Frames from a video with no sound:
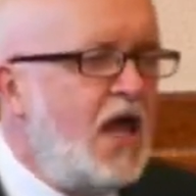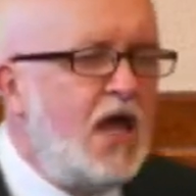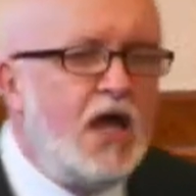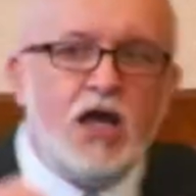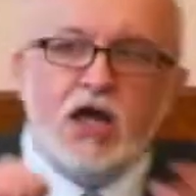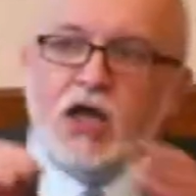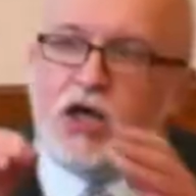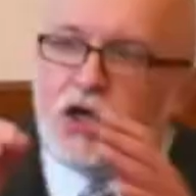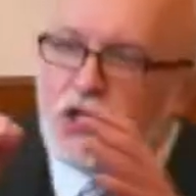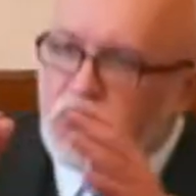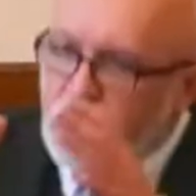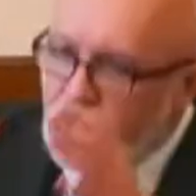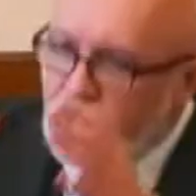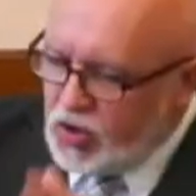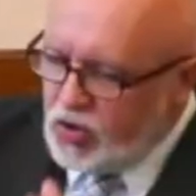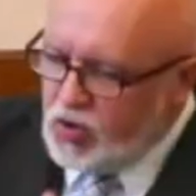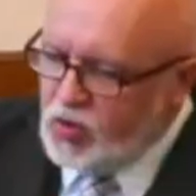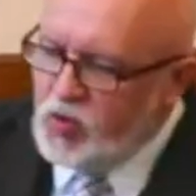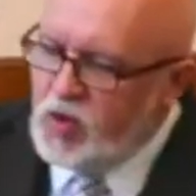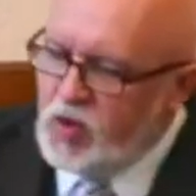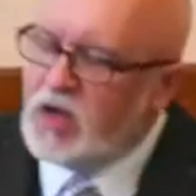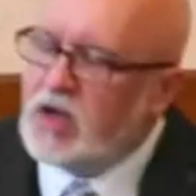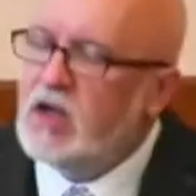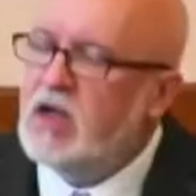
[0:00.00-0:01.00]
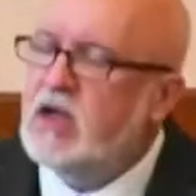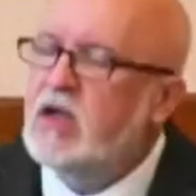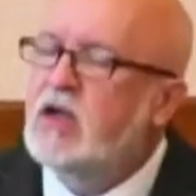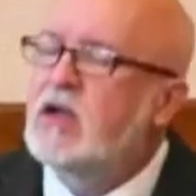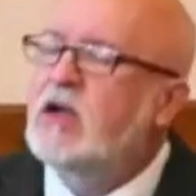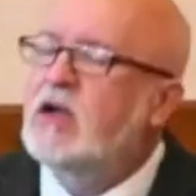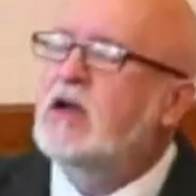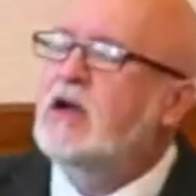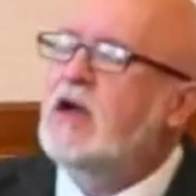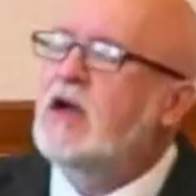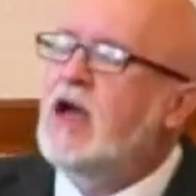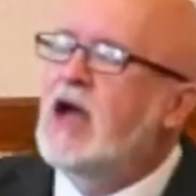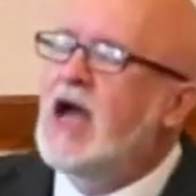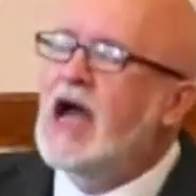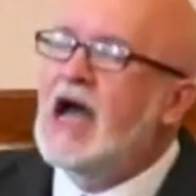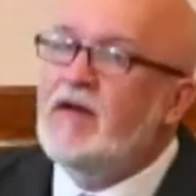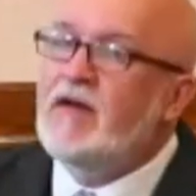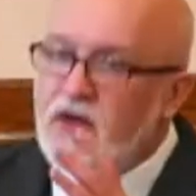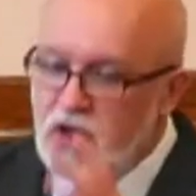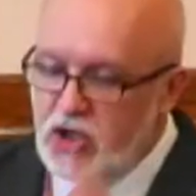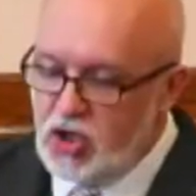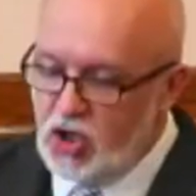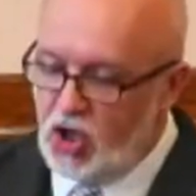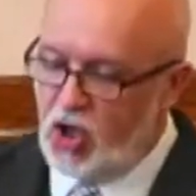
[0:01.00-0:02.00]
You have a
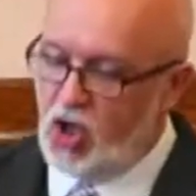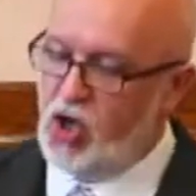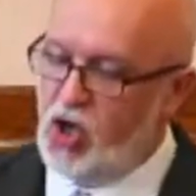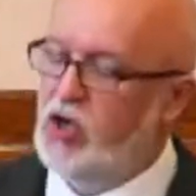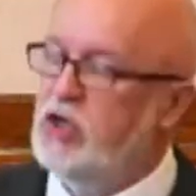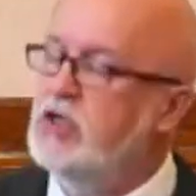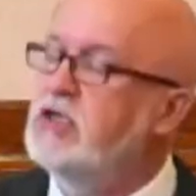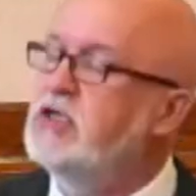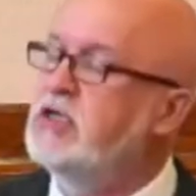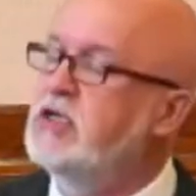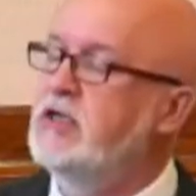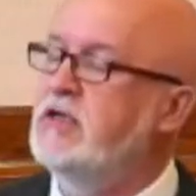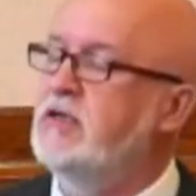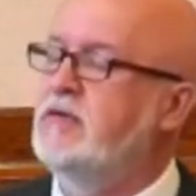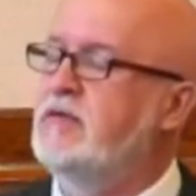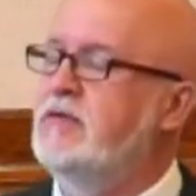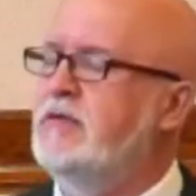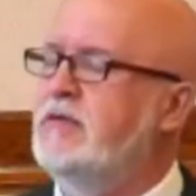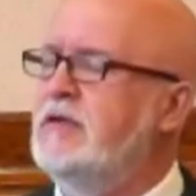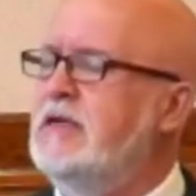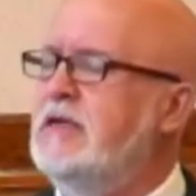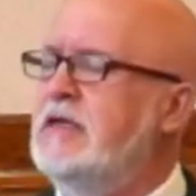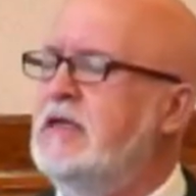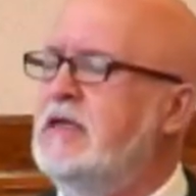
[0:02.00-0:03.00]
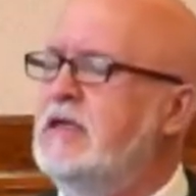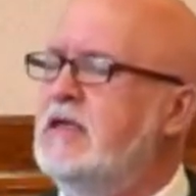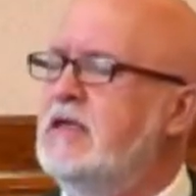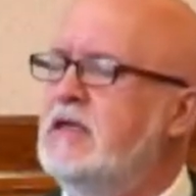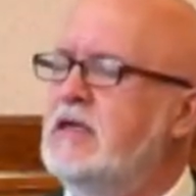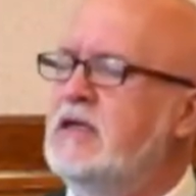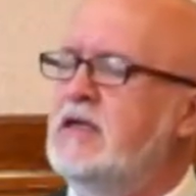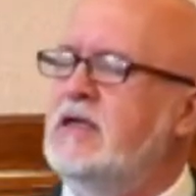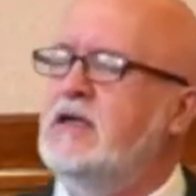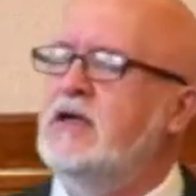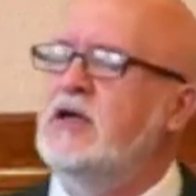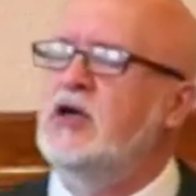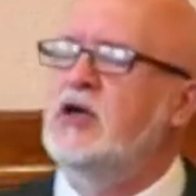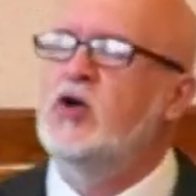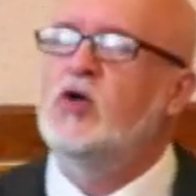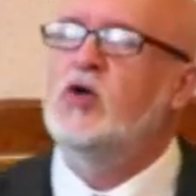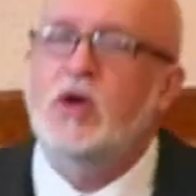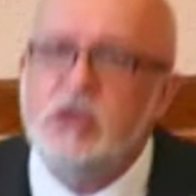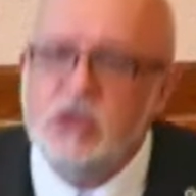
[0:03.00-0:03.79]
God who has